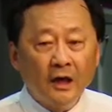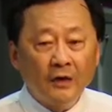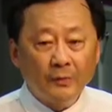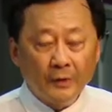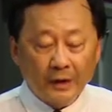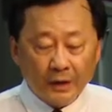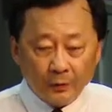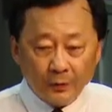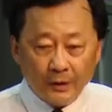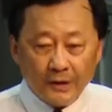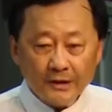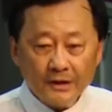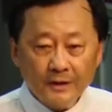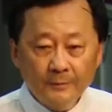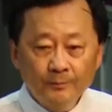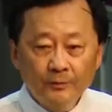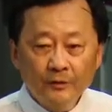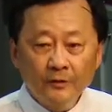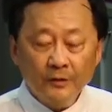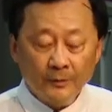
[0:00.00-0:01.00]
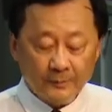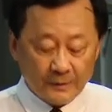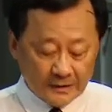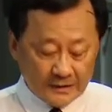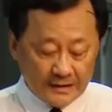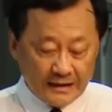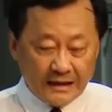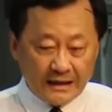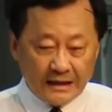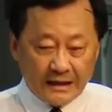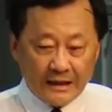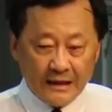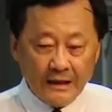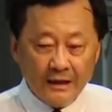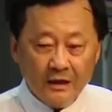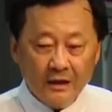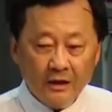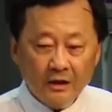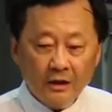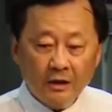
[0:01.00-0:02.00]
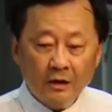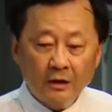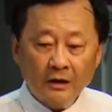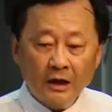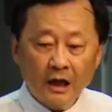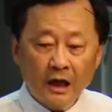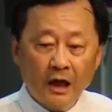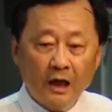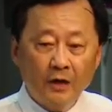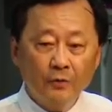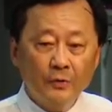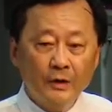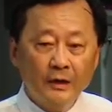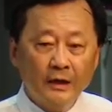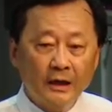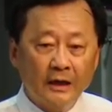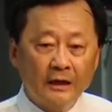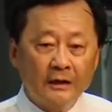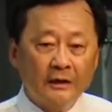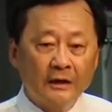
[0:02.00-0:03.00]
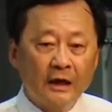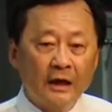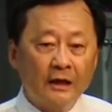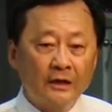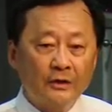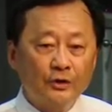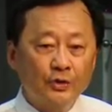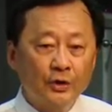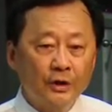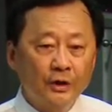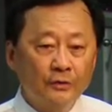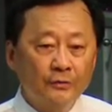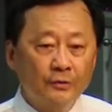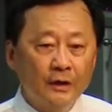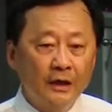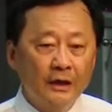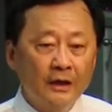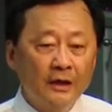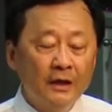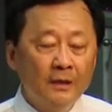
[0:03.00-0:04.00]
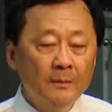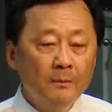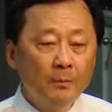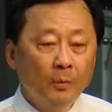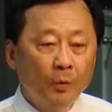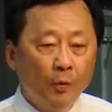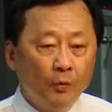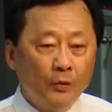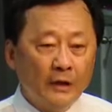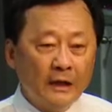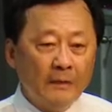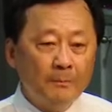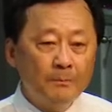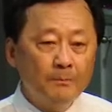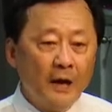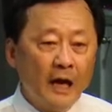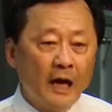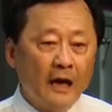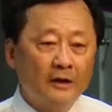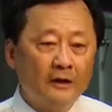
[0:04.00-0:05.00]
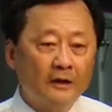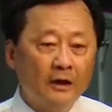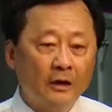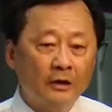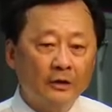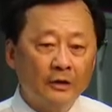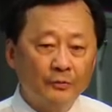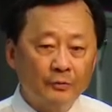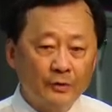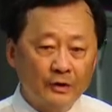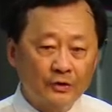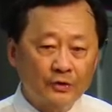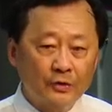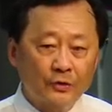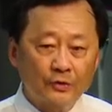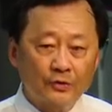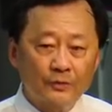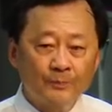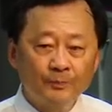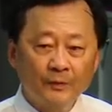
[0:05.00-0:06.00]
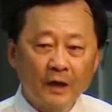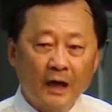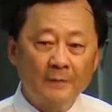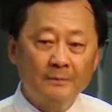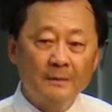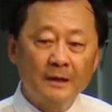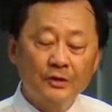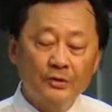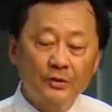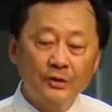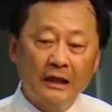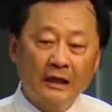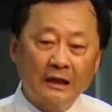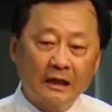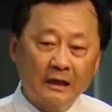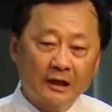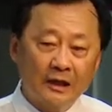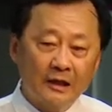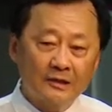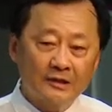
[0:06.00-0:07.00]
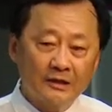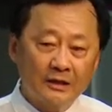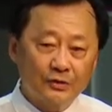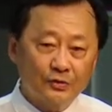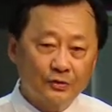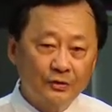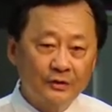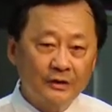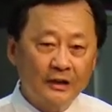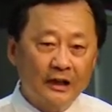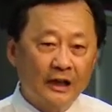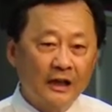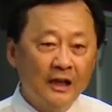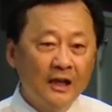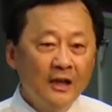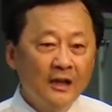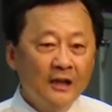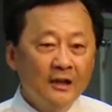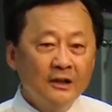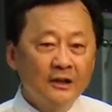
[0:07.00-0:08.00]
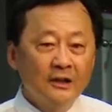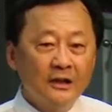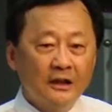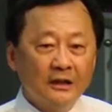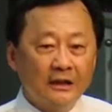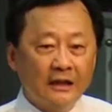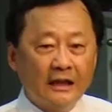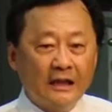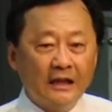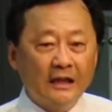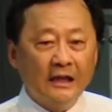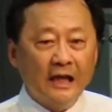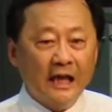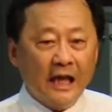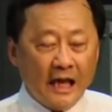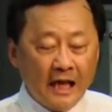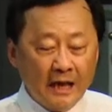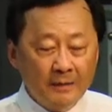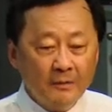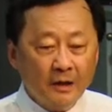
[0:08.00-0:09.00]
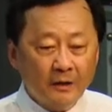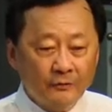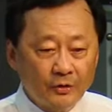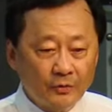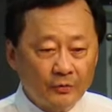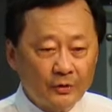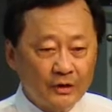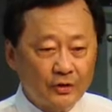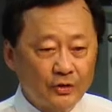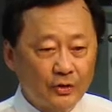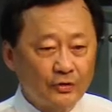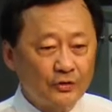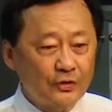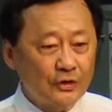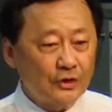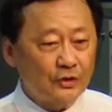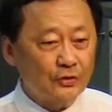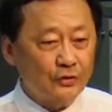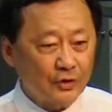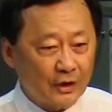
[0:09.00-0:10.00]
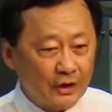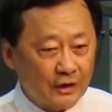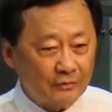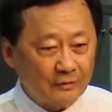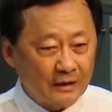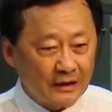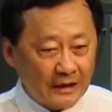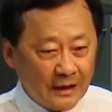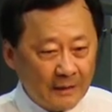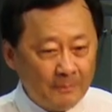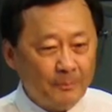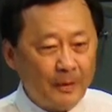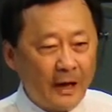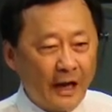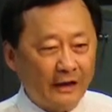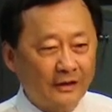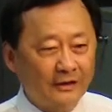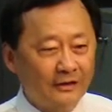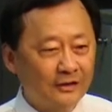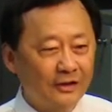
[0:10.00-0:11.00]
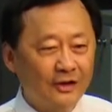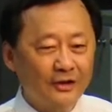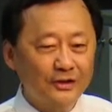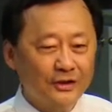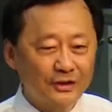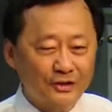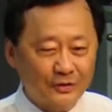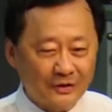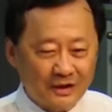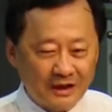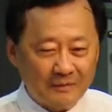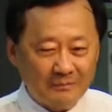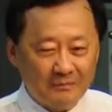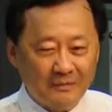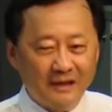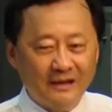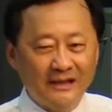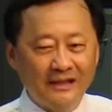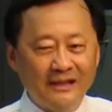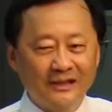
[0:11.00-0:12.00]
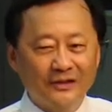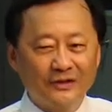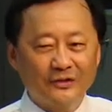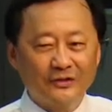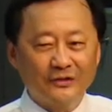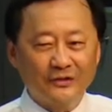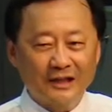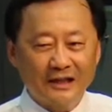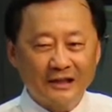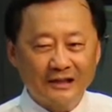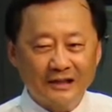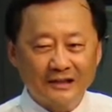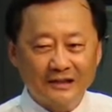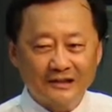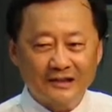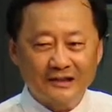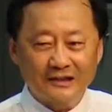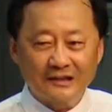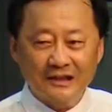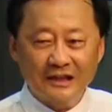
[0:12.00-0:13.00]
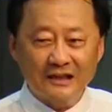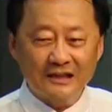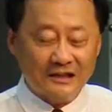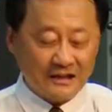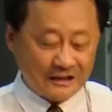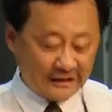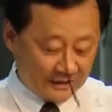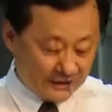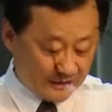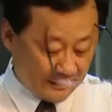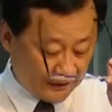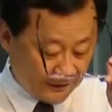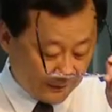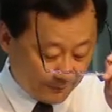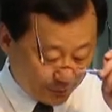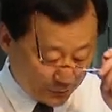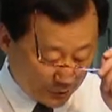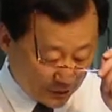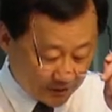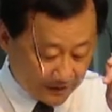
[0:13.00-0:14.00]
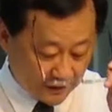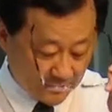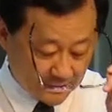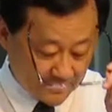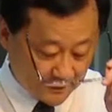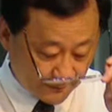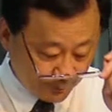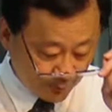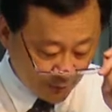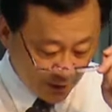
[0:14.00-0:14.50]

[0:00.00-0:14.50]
request from the CE on how we can generate more impact on the research. I mentioned in the last session that the aim of the research is to generate impact, not just to get money or to get success in the projects.